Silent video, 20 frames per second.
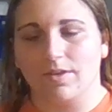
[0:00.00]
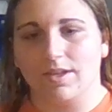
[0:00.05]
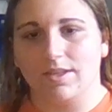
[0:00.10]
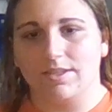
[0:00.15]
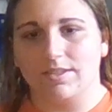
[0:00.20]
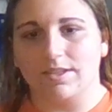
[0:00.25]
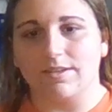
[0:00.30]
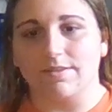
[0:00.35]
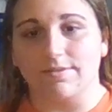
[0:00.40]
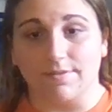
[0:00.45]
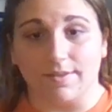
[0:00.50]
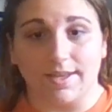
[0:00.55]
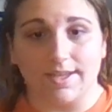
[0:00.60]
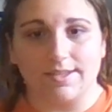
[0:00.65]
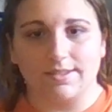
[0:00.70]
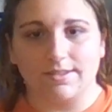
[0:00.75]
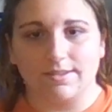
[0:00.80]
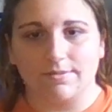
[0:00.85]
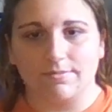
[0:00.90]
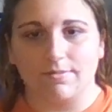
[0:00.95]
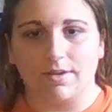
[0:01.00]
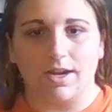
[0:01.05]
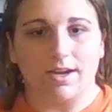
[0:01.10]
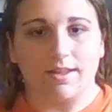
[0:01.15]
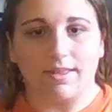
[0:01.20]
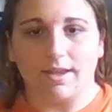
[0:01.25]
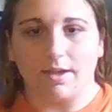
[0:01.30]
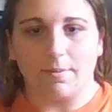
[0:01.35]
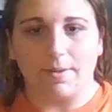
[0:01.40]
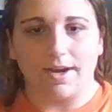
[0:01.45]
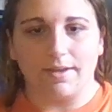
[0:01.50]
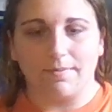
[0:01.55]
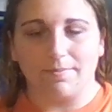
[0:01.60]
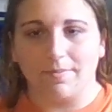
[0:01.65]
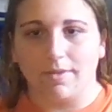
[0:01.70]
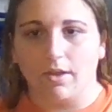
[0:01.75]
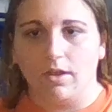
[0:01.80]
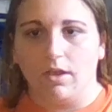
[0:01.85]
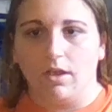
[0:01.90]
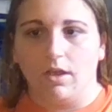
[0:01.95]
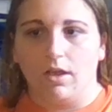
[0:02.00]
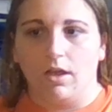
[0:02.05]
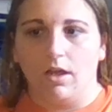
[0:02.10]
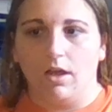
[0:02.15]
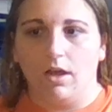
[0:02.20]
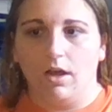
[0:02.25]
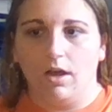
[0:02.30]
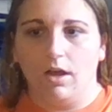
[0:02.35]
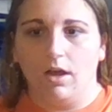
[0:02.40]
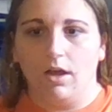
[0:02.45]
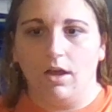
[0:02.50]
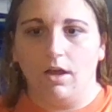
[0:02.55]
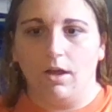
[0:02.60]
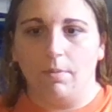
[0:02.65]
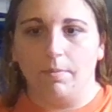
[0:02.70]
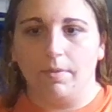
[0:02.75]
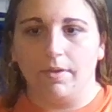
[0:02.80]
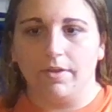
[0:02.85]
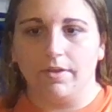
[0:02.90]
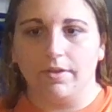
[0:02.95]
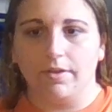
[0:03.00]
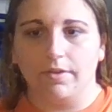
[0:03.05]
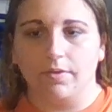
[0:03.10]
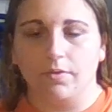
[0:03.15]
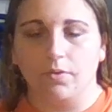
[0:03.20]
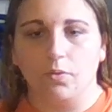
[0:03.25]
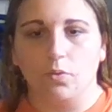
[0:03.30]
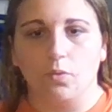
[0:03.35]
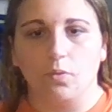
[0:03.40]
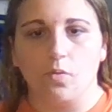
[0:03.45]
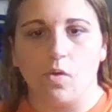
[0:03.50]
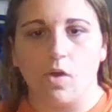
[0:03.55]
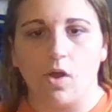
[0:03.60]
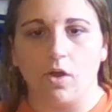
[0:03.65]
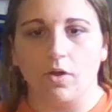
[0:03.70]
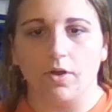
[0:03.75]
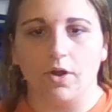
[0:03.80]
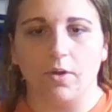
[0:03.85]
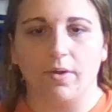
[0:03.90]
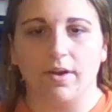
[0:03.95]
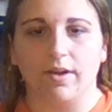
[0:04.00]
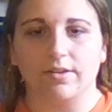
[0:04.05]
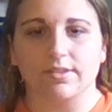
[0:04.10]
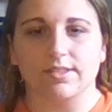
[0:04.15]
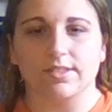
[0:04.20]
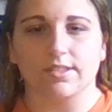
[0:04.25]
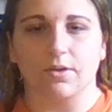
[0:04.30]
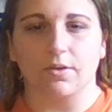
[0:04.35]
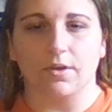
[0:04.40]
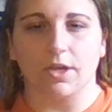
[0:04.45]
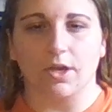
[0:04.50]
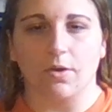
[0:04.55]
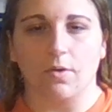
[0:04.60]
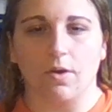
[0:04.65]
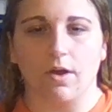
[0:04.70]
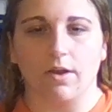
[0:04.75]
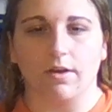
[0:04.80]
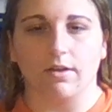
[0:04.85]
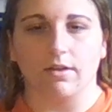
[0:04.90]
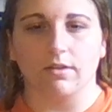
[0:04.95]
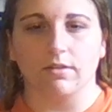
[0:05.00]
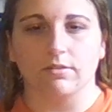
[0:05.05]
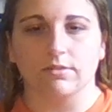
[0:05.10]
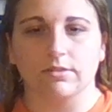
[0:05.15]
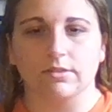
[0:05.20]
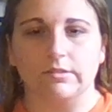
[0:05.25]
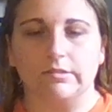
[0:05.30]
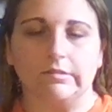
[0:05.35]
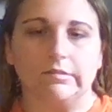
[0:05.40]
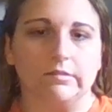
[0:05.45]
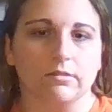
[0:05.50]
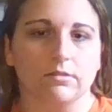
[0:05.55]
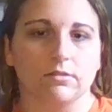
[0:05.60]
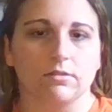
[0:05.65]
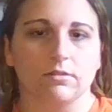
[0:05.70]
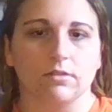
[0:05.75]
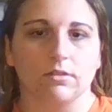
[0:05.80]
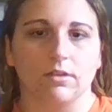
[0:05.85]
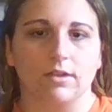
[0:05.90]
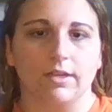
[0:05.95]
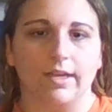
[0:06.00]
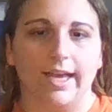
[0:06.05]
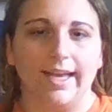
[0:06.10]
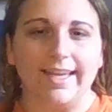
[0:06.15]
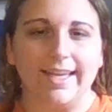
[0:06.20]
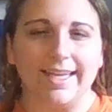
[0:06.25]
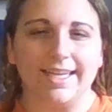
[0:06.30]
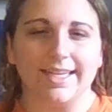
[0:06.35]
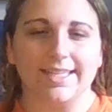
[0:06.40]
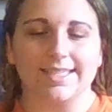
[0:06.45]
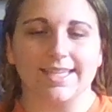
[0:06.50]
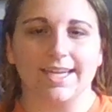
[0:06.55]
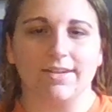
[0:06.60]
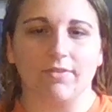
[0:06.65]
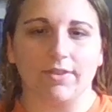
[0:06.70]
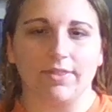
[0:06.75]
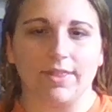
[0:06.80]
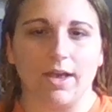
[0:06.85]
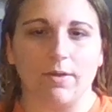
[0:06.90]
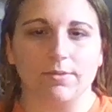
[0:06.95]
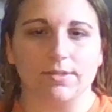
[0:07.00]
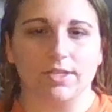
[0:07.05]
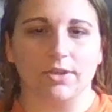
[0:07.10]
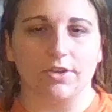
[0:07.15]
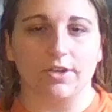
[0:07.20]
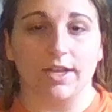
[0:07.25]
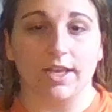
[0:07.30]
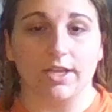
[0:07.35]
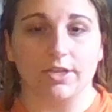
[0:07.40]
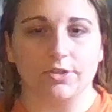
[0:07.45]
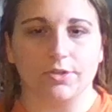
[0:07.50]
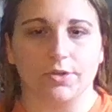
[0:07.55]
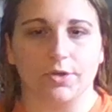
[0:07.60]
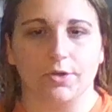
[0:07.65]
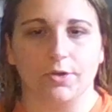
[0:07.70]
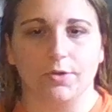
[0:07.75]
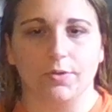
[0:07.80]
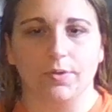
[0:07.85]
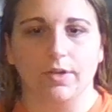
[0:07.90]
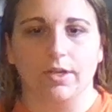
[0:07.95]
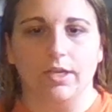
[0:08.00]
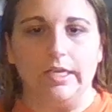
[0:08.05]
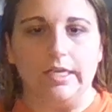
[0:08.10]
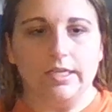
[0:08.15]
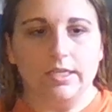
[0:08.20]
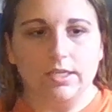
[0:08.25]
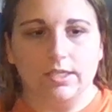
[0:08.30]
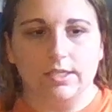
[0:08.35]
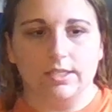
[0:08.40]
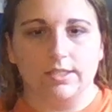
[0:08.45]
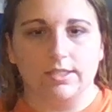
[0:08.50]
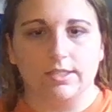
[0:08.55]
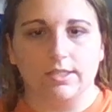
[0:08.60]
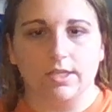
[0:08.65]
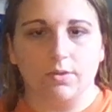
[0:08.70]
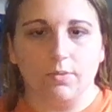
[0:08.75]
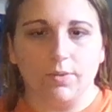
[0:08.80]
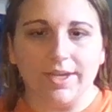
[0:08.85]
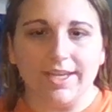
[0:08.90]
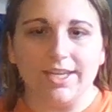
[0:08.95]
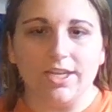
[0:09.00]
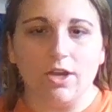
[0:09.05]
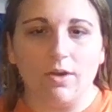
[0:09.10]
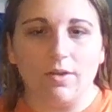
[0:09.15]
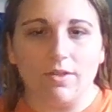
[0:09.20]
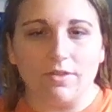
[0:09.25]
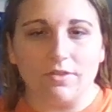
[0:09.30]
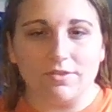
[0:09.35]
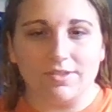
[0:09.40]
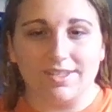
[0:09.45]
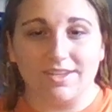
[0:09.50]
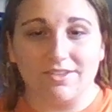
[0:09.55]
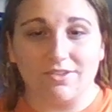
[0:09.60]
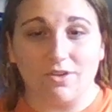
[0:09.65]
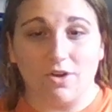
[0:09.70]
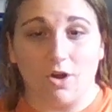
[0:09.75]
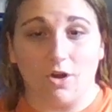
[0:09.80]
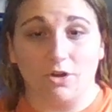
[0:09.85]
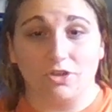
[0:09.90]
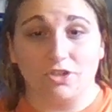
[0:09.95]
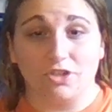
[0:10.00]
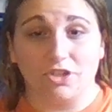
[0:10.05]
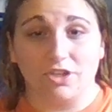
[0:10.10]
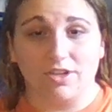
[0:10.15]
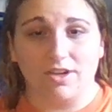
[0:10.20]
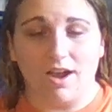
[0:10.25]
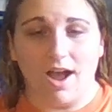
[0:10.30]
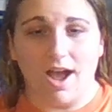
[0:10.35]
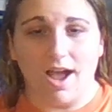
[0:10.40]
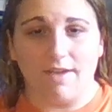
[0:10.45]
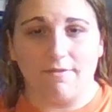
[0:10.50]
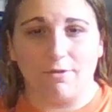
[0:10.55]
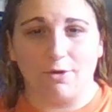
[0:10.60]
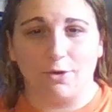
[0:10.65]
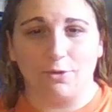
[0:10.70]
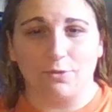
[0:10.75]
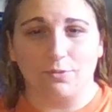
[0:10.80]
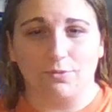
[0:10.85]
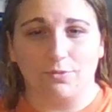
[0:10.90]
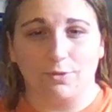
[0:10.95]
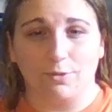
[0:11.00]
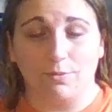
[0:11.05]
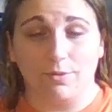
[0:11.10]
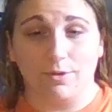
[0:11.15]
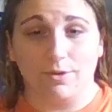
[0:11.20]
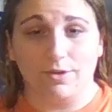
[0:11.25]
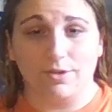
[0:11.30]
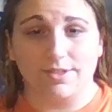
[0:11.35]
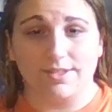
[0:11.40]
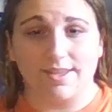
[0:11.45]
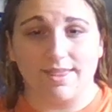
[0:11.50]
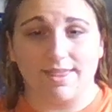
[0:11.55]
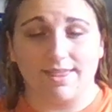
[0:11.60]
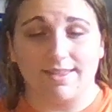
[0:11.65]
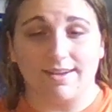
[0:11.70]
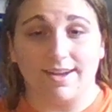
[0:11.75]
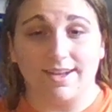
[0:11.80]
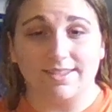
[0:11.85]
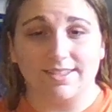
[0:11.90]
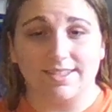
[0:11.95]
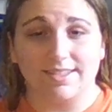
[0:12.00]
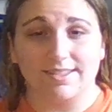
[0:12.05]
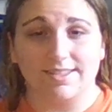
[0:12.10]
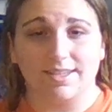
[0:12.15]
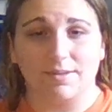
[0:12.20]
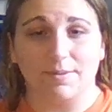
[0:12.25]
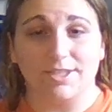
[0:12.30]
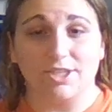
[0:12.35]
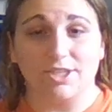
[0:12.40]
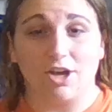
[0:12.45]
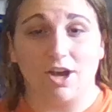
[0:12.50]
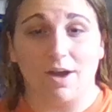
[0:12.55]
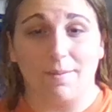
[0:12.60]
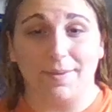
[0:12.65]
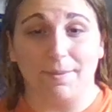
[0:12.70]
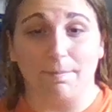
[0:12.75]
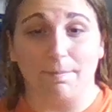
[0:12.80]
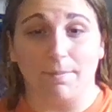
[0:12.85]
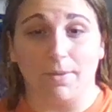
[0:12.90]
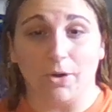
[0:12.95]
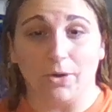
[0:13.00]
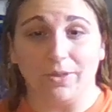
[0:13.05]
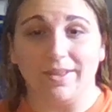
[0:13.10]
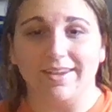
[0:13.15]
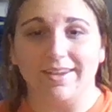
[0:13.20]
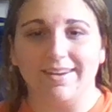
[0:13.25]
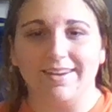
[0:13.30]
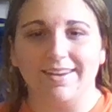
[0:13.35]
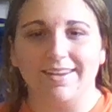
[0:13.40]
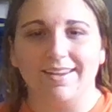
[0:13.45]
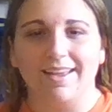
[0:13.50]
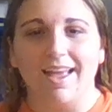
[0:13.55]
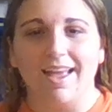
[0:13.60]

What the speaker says: Oh, Detective Lance. I had to think about it. I don't know what else is going to go on. Again, it's kind of like that was a good intro. We know that there's another Archer. I've heard rumors and thoughts that it's going to be Tommy Merlin.